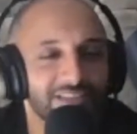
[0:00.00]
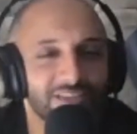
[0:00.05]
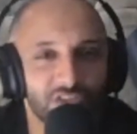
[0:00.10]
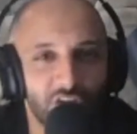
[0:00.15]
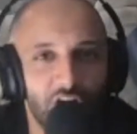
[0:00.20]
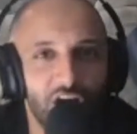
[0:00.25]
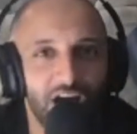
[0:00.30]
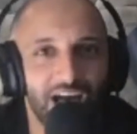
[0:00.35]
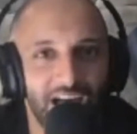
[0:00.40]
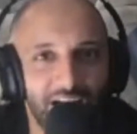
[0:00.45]

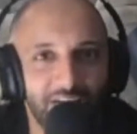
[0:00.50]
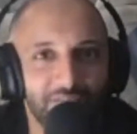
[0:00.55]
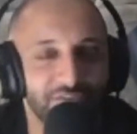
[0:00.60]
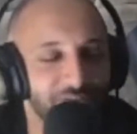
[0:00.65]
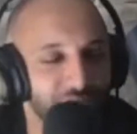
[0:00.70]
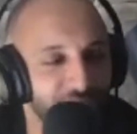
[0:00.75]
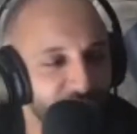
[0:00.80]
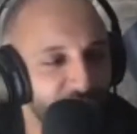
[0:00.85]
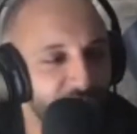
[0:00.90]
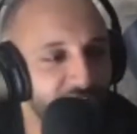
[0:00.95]
not have
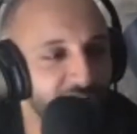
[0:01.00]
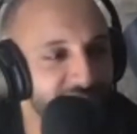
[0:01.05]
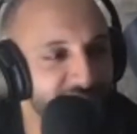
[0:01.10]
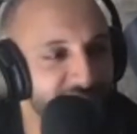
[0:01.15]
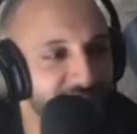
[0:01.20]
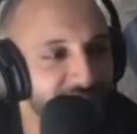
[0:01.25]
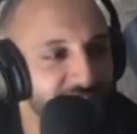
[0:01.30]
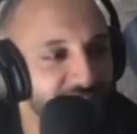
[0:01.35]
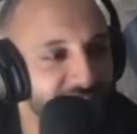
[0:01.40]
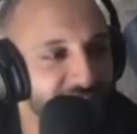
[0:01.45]
the fries
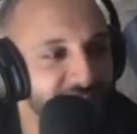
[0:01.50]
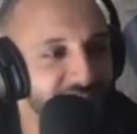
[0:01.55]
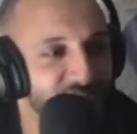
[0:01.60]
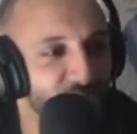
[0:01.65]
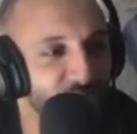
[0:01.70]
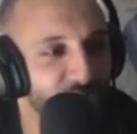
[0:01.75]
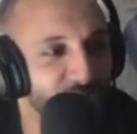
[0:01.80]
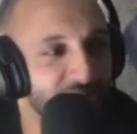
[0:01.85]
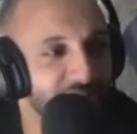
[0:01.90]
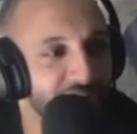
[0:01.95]
in the
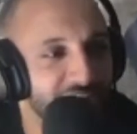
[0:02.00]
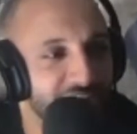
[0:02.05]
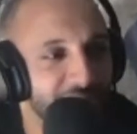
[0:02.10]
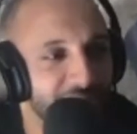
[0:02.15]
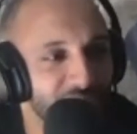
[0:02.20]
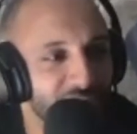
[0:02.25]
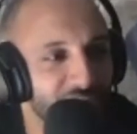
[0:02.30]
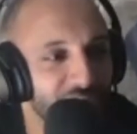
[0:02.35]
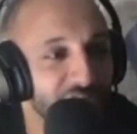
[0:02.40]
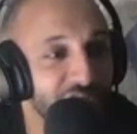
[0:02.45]
shawarma.
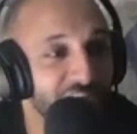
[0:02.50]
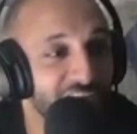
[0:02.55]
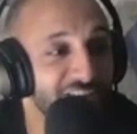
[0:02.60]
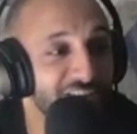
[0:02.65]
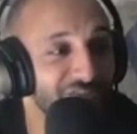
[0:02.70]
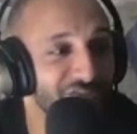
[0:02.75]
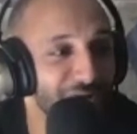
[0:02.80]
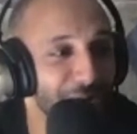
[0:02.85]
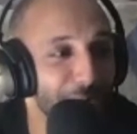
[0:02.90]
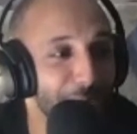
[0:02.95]

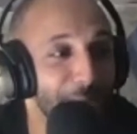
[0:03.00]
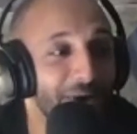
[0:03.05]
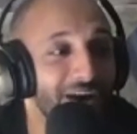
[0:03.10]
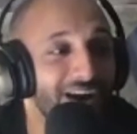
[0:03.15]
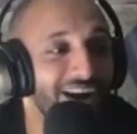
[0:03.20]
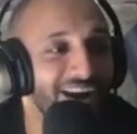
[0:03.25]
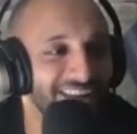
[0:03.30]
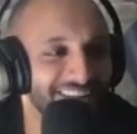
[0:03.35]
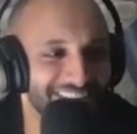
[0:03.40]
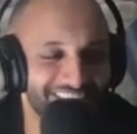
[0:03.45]
Favorite
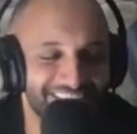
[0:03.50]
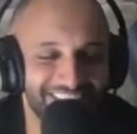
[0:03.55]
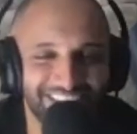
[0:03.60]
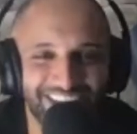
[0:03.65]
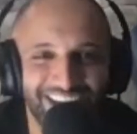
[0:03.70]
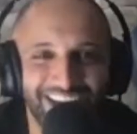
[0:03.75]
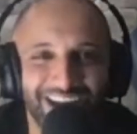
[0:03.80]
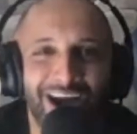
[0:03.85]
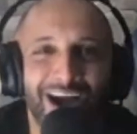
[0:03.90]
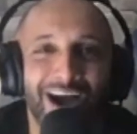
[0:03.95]
partner
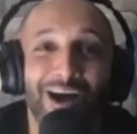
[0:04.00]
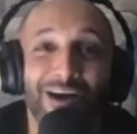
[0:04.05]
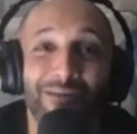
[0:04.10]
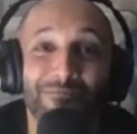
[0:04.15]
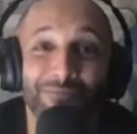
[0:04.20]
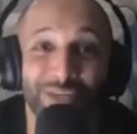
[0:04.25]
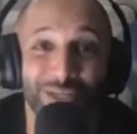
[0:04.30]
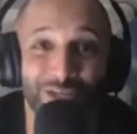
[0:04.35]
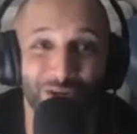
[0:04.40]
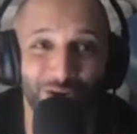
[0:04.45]
at
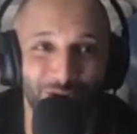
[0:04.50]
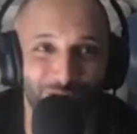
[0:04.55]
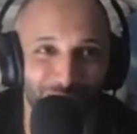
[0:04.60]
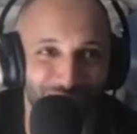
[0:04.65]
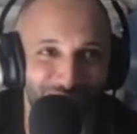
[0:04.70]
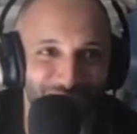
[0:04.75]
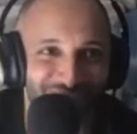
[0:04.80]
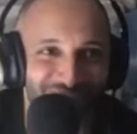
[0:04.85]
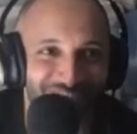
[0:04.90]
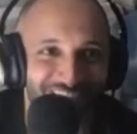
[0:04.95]

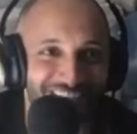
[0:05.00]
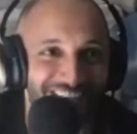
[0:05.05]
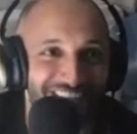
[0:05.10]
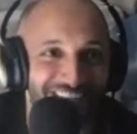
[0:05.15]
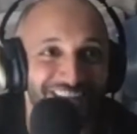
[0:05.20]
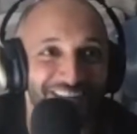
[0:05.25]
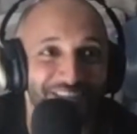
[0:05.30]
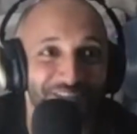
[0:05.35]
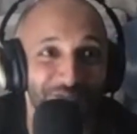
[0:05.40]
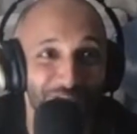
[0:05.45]
RBO.
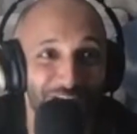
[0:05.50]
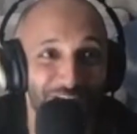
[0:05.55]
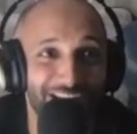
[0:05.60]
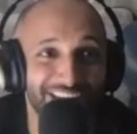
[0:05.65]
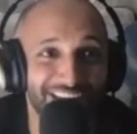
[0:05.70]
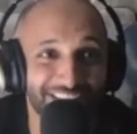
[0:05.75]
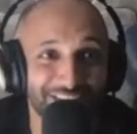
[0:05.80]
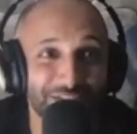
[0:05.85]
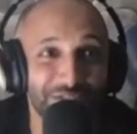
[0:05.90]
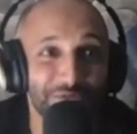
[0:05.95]

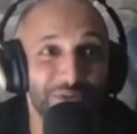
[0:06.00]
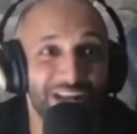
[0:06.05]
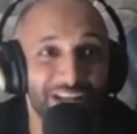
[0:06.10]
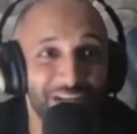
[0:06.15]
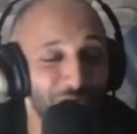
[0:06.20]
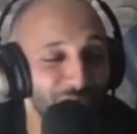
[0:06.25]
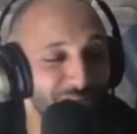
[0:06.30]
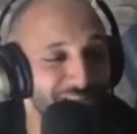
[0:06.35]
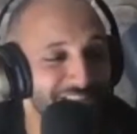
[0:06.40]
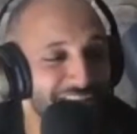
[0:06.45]
Right, this is what I
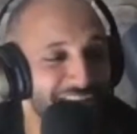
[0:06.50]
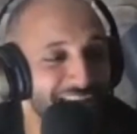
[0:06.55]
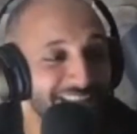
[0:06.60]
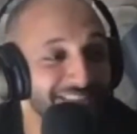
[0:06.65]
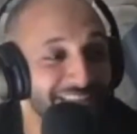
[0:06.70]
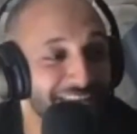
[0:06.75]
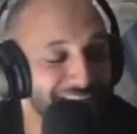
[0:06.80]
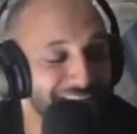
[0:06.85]
know is getting